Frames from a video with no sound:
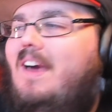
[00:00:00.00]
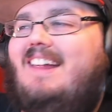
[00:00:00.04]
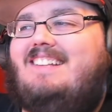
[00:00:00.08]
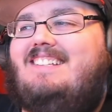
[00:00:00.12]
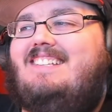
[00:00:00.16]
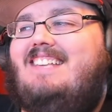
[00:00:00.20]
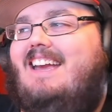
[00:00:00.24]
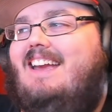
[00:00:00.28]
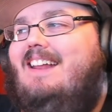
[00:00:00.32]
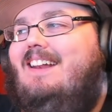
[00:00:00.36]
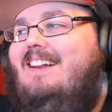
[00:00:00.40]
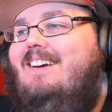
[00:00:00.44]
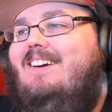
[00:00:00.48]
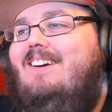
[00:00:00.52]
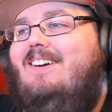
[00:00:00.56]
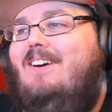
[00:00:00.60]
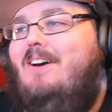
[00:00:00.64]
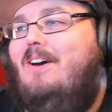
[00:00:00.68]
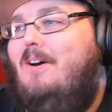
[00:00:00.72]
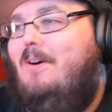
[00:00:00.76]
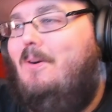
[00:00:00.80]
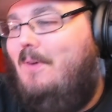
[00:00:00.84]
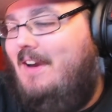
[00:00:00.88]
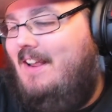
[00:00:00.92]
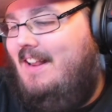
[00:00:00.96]
Wait a second.
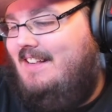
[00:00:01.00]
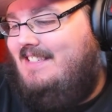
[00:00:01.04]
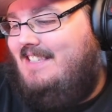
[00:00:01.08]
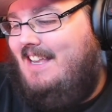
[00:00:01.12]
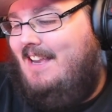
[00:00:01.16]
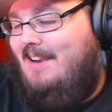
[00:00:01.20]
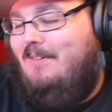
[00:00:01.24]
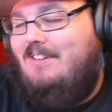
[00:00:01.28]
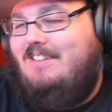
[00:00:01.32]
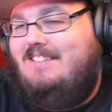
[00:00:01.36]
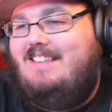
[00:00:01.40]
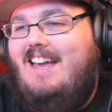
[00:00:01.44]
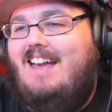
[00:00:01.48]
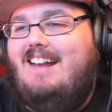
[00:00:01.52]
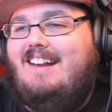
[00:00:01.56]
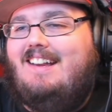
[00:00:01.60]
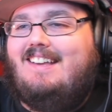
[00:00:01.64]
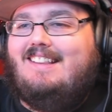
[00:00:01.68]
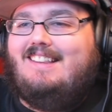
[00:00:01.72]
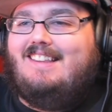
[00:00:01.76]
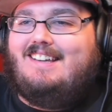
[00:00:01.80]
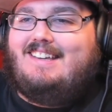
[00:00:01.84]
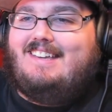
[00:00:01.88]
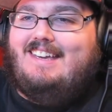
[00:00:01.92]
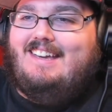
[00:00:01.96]
Was that
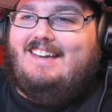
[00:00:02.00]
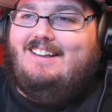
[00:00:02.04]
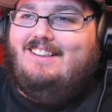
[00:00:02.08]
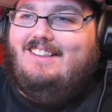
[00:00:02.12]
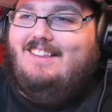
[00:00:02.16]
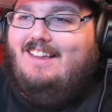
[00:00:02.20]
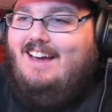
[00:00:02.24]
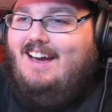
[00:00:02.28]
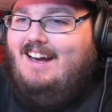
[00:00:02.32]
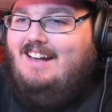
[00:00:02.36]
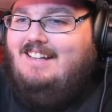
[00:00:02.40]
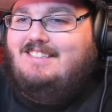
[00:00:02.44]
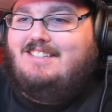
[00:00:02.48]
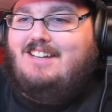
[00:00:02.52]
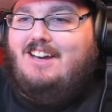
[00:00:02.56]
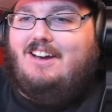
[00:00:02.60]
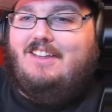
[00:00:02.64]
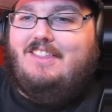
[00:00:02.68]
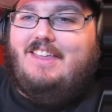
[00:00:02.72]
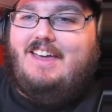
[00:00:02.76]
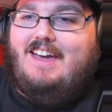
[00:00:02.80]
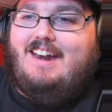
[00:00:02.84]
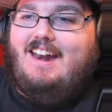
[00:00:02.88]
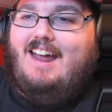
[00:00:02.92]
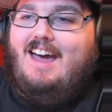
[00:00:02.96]
Kill la Kill? I
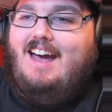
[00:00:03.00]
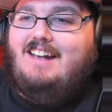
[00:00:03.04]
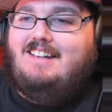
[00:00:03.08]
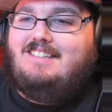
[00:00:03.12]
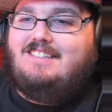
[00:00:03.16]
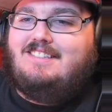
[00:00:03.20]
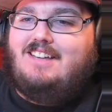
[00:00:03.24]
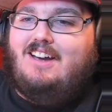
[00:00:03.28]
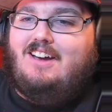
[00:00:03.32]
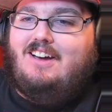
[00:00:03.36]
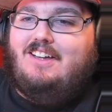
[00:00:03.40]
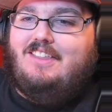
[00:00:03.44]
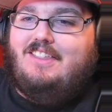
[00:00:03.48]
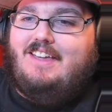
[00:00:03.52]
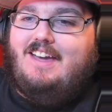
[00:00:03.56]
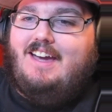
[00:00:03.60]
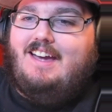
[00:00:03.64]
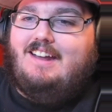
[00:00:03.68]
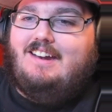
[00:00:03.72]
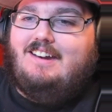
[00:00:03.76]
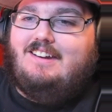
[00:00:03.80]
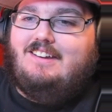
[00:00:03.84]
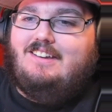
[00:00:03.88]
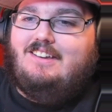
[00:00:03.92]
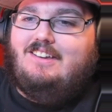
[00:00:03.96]
saw
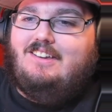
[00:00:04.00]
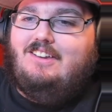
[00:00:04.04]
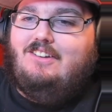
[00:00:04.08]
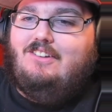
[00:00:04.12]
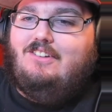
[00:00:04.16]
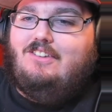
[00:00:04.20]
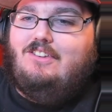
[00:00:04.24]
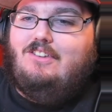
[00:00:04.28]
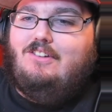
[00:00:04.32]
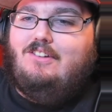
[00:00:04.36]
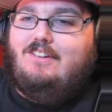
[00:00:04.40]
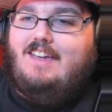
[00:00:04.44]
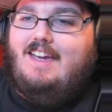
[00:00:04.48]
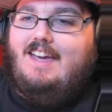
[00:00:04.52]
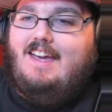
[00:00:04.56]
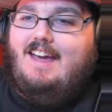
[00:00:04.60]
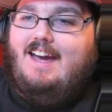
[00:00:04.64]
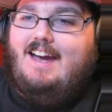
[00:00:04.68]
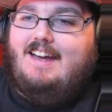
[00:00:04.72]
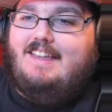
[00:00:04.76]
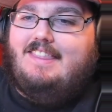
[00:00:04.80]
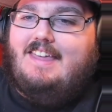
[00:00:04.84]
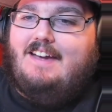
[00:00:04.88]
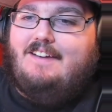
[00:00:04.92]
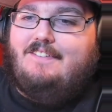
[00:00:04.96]
that. You can't
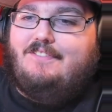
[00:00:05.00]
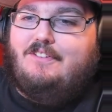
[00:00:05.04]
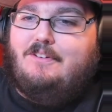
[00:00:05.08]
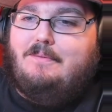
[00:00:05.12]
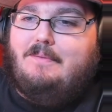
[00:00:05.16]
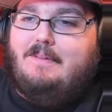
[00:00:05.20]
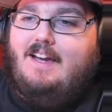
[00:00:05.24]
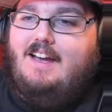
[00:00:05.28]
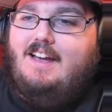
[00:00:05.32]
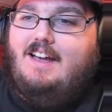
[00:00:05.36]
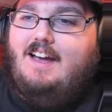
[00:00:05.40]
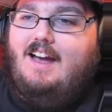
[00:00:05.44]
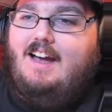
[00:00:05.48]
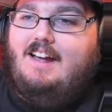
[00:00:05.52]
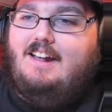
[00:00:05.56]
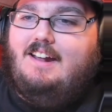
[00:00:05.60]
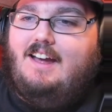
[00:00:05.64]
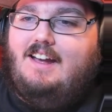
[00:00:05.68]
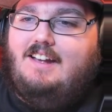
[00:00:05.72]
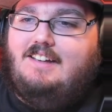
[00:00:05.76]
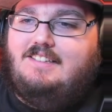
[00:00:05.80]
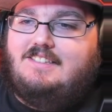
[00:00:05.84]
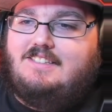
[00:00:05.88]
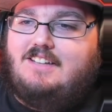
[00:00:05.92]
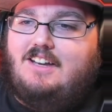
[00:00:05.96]
hide that from me.
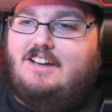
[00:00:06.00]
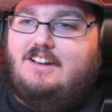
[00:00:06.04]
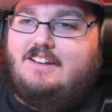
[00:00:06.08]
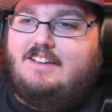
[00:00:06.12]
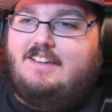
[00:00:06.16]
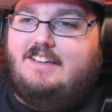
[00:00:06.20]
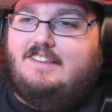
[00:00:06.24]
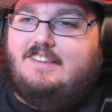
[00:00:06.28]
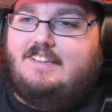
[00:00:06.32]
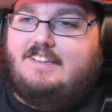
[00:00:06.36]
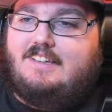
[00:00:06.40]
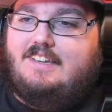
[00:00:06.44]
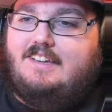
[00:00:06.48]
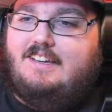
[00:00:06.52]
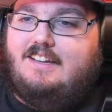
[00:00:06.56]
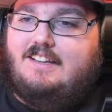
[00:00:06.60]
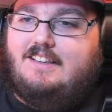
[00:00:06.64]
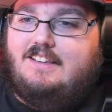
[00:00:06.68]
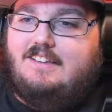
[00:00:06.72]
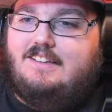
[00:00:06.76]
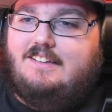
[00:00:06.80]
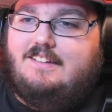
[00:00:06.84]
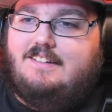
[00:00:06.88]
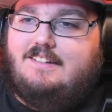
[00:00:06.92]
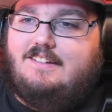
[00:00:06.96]
I saw Kill la
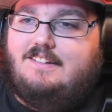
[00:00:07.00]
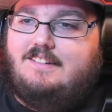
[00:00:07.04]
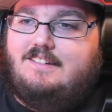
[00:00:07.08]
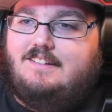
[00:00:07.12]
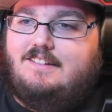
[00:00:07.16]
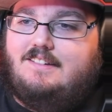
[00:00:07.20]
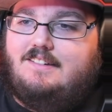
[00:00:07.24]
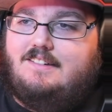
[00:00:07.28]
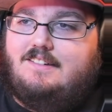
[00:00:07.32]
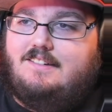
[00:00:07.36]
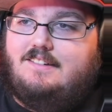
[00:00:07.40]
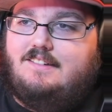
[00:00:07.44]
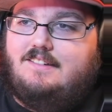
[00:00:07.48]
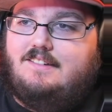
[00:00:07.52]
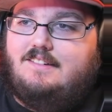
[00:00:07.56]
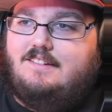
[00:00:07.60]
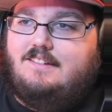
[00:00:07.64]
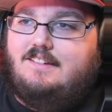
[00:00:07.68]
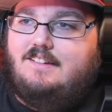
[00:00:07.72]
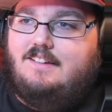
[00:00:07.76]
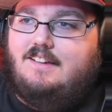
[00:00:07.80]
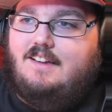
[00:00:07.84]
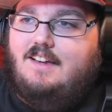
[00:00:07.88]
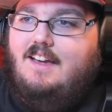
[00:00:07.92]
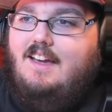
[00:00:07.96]
Kill.
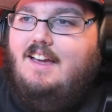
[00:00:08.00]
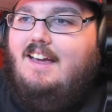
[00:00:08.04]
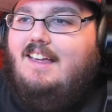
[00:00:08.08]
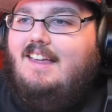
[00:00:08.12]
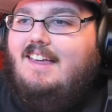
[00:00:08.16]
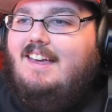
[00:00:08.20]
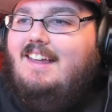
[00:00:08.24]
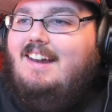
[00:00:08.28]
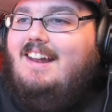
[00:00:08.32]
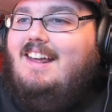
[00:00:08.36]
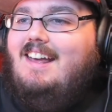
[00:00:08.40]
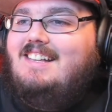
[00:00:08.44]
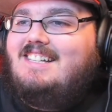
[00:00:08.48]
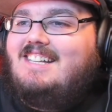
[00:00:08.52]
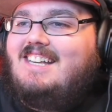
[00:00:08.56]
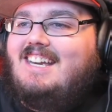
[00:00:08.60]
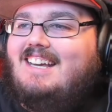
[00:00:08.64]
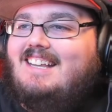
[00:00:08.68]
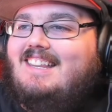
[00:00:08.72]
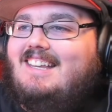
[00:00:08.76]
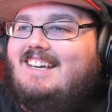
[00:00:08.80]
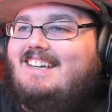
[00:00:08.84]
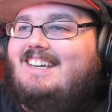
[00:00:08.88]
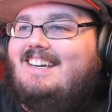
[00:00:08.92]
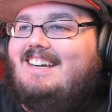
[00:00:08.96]
It is
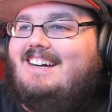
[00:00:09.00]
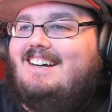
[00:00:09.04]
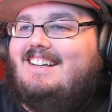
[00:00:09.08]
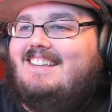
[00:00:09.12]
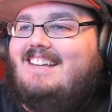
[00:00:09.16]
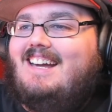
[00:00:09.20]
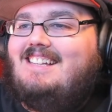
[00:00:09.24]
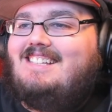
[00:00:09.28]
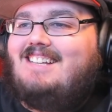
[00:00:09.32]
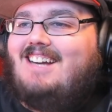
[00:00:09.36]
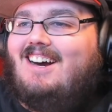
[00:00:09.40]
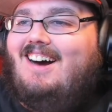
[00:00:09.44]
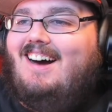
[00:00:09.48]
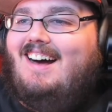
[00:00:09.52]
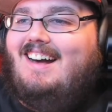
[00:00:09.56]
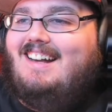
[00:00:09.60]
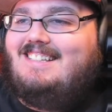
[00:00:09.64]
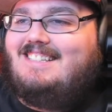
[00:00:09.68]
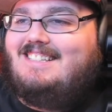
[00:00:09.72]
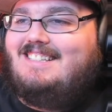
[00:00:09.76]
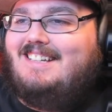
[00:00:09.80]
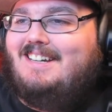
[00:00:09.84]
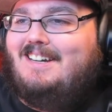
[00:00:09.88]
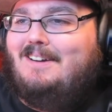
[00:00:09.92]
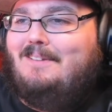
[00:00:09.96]
Kill la Kill. That's
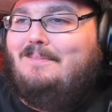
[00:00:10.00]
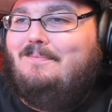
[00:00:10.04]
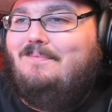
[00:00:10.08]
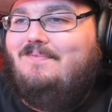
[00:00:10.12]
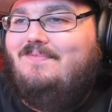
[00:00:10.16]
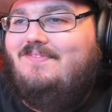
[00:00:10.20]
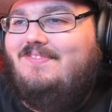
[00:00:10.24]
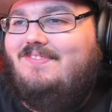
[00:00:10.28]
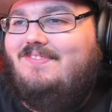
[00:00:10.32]
awesome.